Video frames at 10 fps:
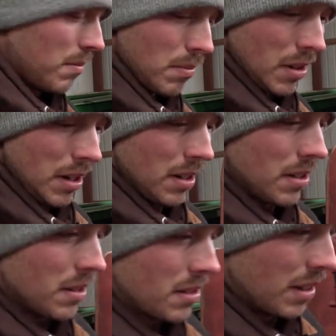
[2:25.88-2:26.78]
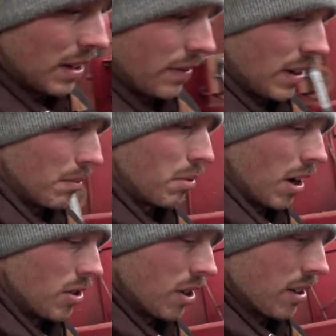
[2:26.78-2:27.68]
pretty significant
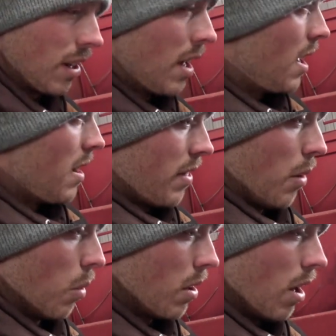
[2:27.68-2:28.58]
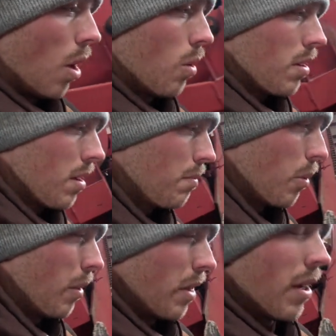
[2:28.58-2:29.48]
project. They weren't out, but
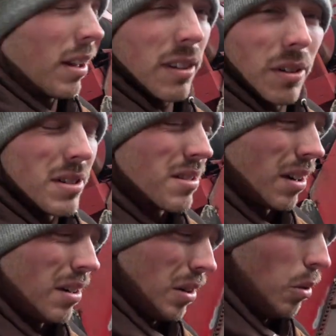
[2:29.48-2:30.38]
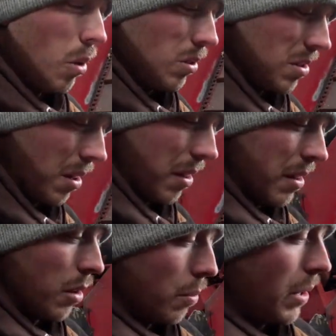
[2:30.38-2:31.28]
we thought they were starting to go out. There's a
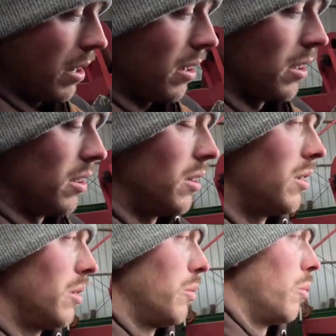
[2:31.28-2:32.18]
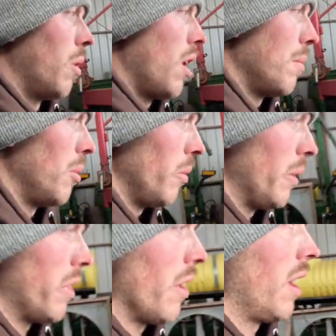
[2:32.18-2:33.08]
little bit of wobble,
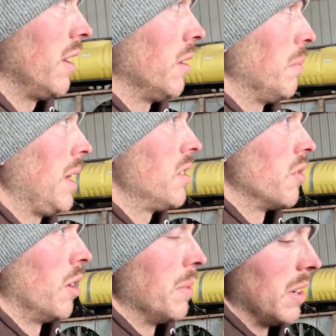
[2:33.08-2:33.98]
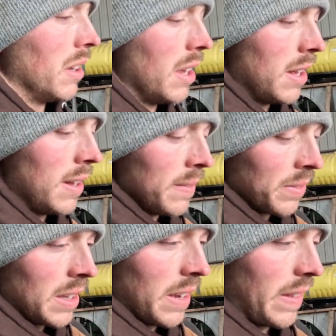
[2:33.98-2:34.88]
we thought, in the main drum, and
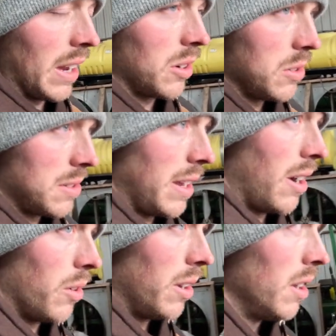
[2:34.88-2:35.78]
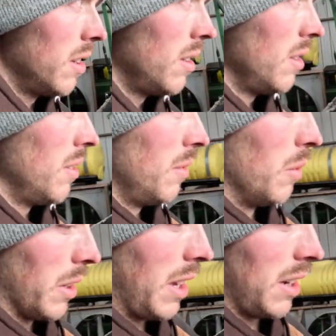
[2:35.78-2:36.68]
if that goes down,
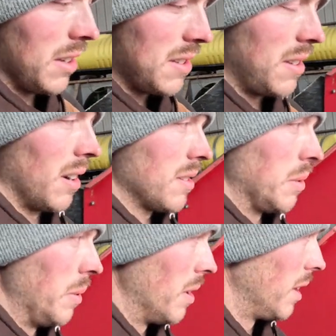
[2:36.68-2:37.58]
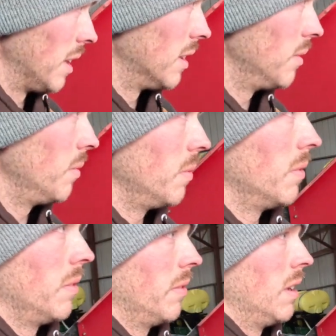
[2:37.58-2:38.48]
we're kind of stuck. So we wanted
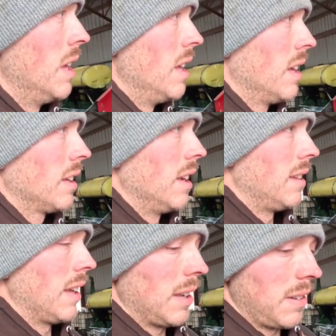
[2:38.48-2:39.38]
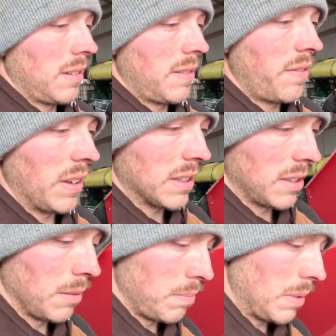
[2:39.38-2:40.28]
to get that fixed
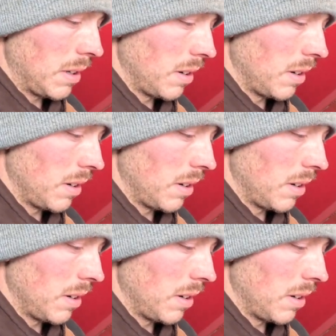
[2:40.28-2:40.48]
up